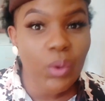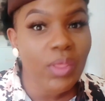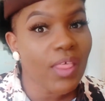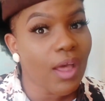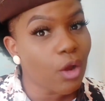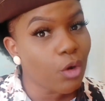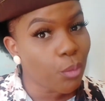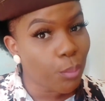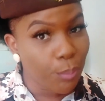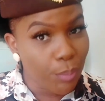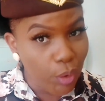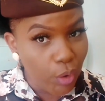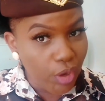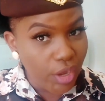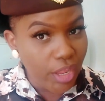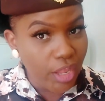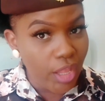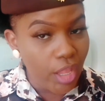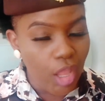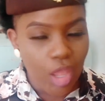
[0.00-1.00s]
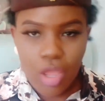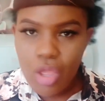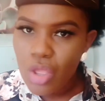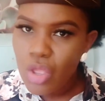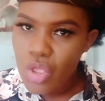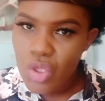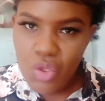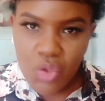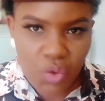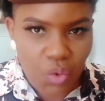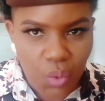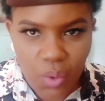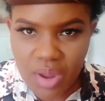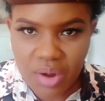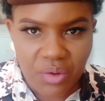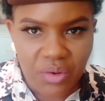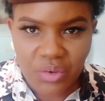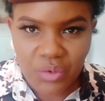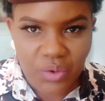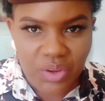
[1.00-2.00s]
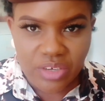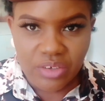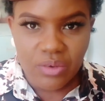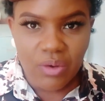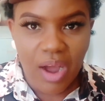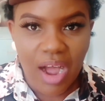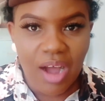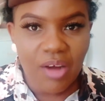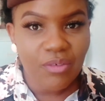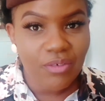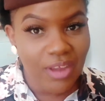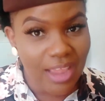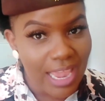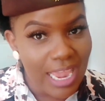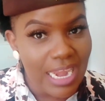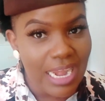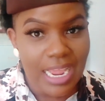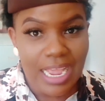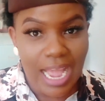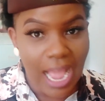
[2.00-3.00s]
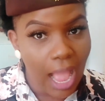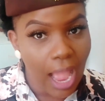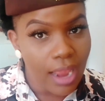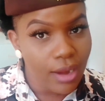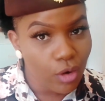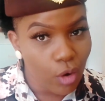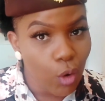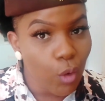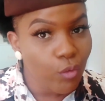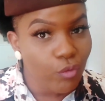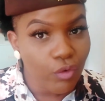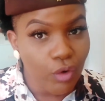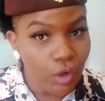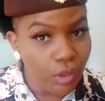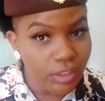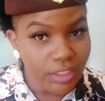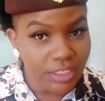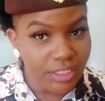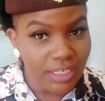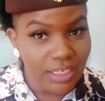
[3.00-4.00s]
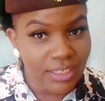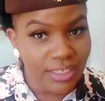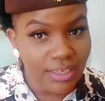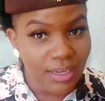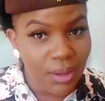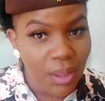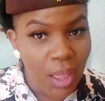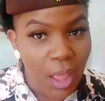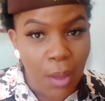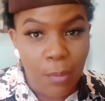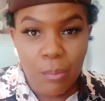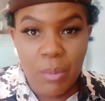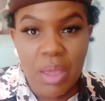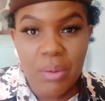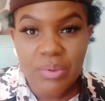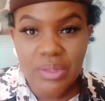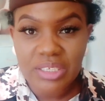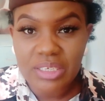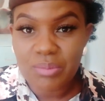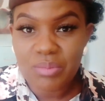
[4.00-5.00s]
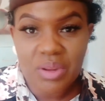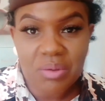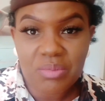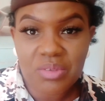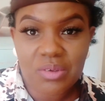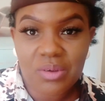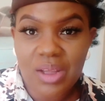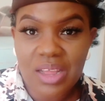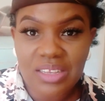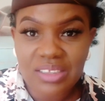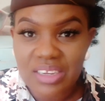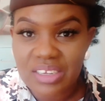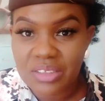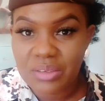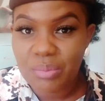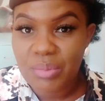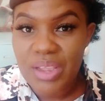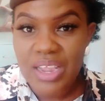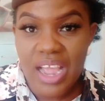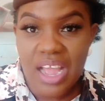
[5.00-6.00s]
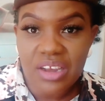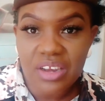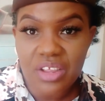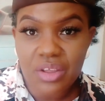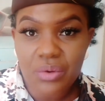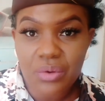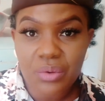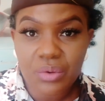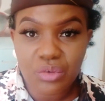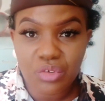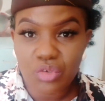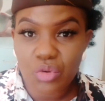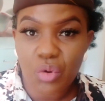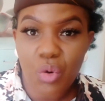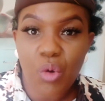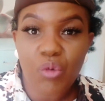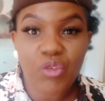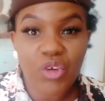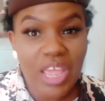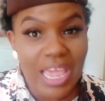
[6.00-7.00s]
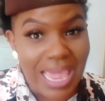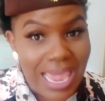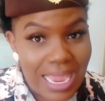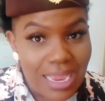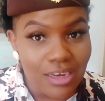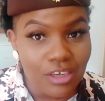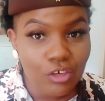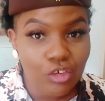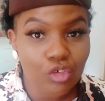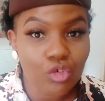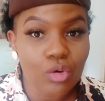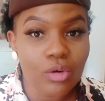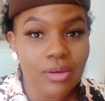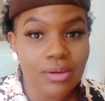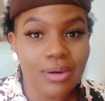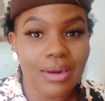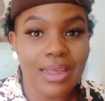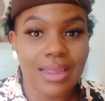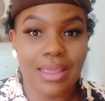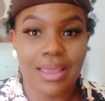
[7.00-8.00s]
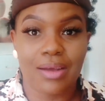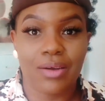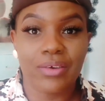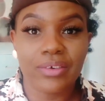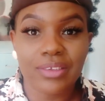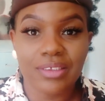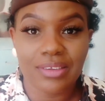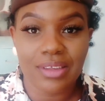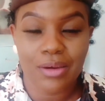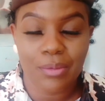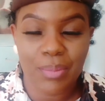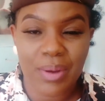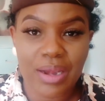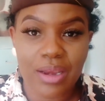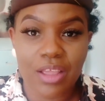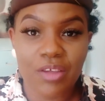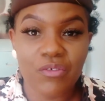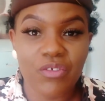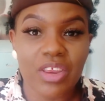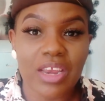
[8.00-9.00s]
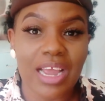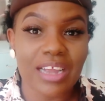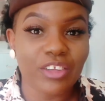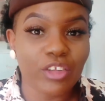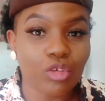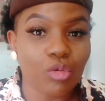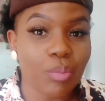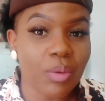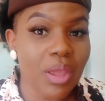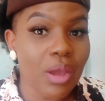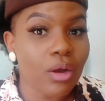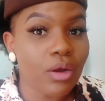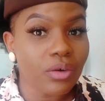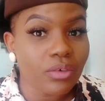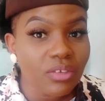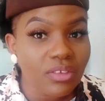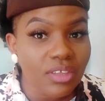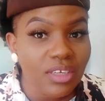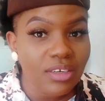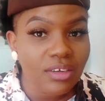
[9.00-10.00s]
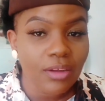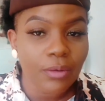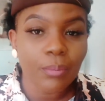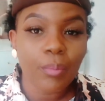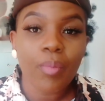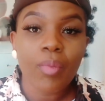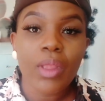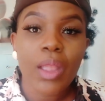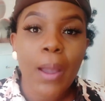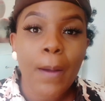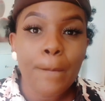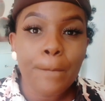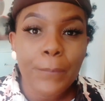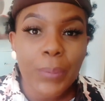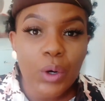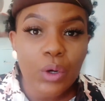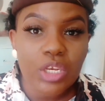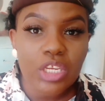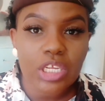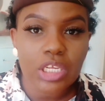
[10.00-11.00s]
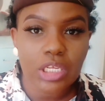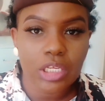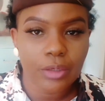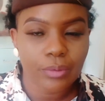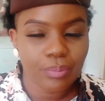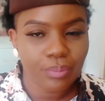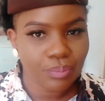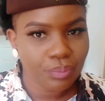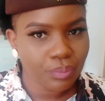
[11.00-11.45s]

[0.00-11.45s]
Without boning, you are not going to have any kind of corset. Maybe sometimes you can just make an illusion of it to look like a corset. But if it has to be a corset, boning,